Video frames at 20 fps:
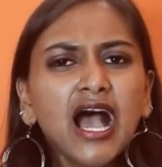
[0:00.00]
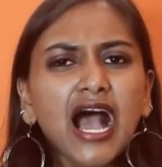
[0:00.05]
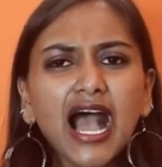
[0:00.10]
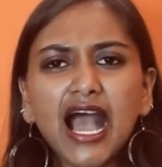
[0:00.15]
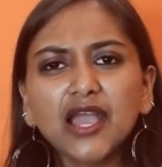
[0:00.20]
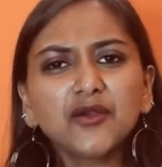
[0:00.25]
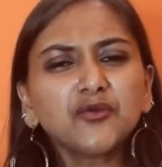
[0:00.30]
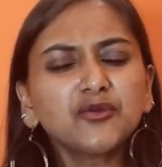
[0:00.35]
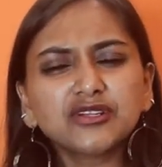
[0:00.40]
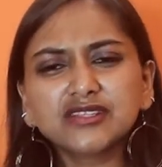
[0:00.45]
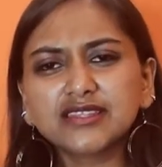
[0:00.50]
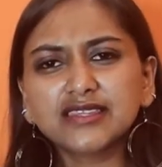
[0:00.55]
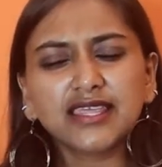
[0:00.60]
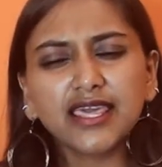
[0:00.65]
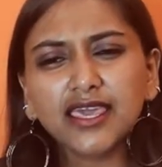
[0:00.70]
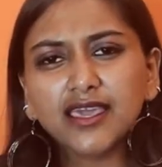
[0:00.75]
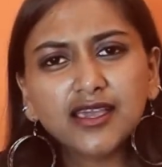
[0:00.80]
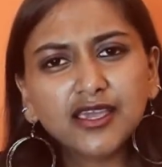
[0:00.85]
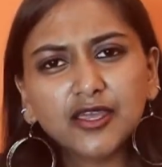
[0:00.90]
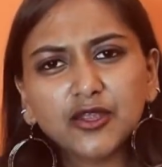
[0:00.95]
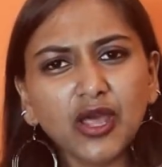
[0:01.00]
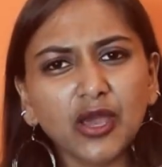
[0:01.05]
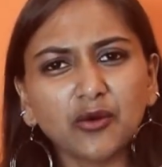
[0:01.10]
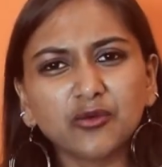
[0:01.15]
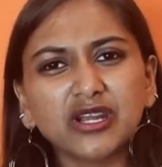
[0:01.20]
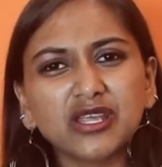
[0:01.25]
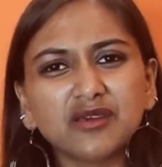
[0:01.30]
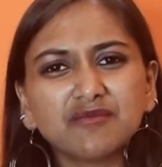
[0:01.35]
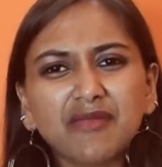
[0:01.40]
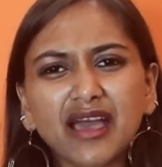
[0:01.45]
I would think, you know, I
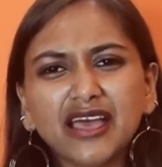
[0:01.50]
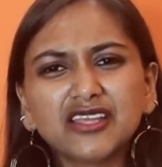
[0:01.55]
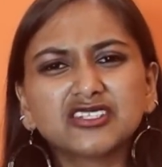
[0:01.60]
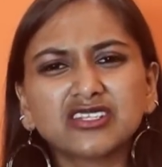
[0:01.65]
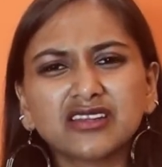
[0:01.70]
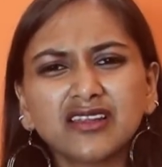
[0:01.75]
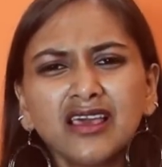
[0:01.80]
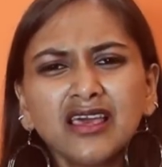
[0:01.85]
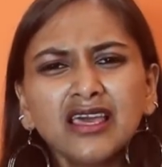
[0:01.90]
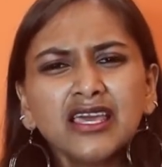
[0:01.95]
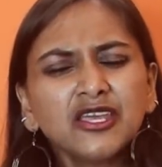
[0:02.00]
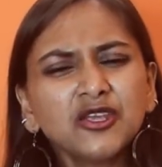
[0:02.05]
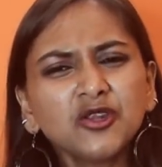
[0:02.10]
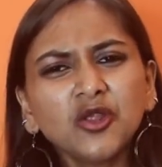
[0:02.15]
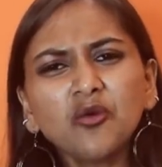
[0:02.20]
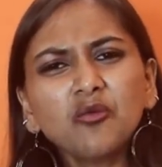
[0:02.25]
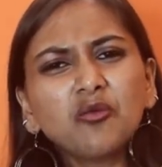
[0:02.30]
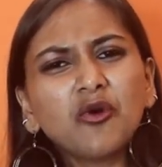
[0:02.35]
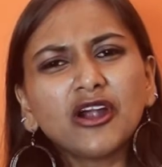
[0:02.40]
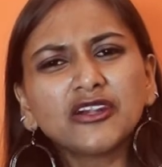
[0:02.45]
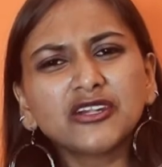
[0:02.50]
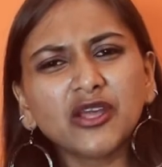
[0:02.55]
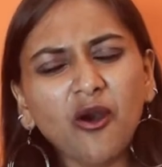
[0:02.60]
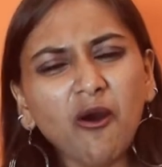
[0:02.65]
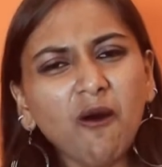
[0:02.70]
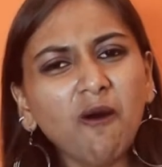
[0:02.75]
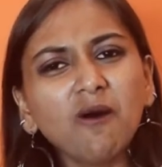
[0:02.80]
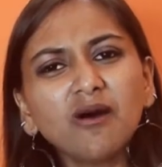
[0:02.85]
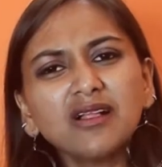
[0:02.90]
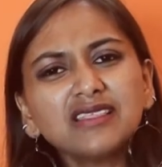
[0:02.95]
would imagine, you know what,
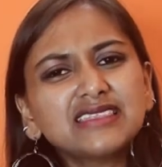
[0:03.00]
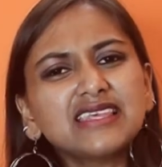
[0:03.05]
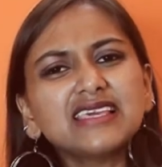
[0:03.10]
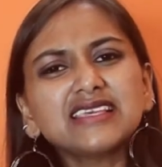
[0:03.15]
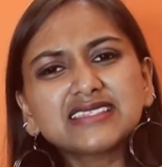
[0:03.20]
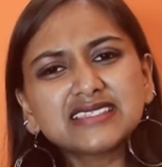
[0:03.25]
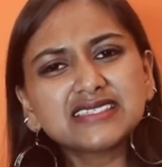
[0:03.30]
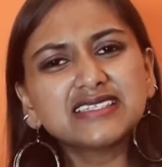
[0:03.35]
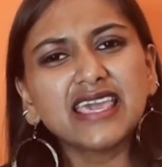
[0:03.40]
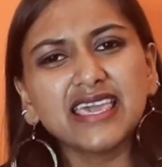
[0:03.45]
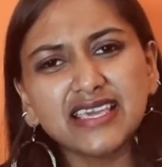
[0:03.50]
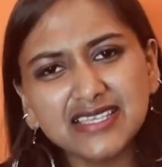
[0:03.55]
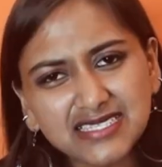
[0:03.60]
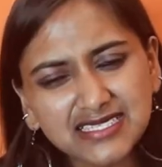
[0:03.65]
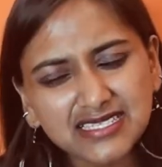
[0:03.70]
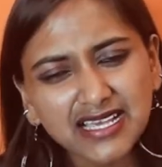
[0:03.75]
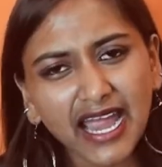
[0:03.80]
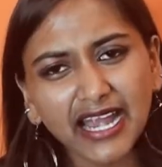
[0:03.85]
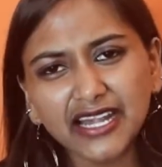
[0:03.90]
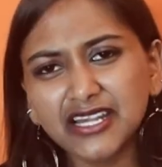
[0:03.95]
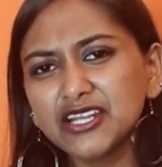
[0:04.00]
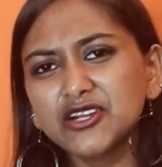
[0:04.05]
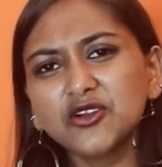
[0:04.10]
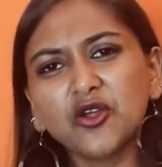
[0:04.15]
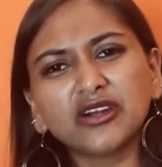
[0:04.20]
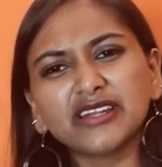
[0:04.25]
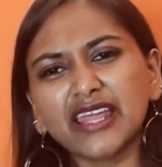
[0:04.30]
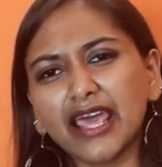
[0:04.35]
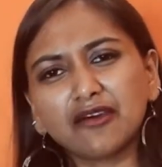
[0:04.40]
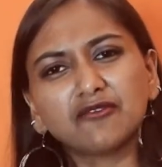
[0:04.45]
all these days I did
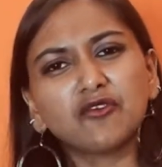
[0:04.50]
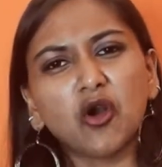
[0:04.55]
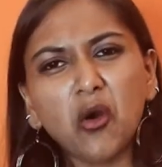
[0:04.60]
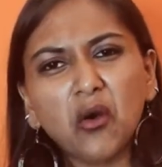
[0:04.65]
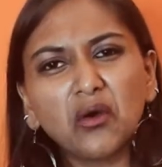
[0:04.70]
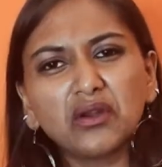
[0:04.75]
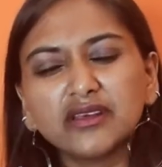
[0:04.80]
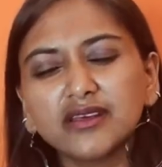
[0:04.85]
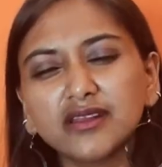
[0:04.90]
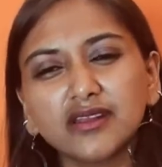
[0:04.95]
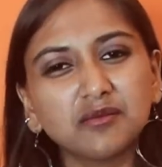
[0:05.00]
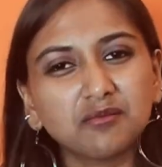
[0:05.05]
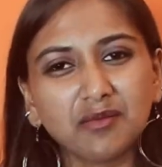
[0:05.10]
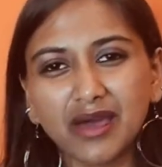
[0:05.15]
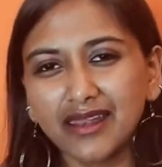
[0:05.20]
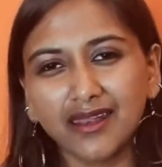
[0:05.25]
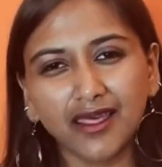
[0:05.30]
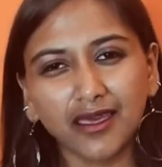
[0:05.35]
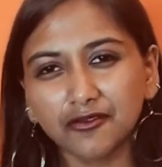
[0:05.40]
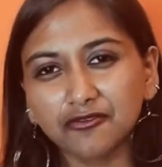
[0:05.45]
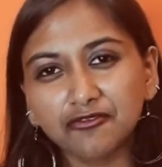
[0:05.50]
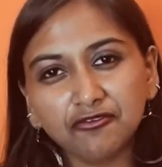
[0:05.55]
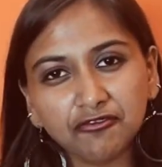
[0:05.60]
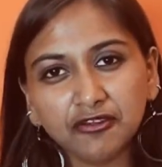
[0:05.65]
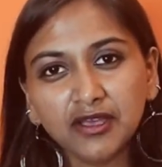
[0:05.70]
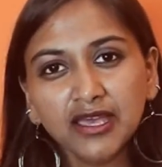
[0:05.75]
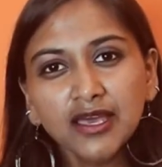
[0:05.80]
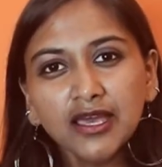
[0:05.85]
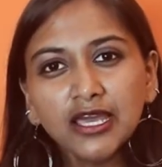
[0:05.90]
not have honor in my life.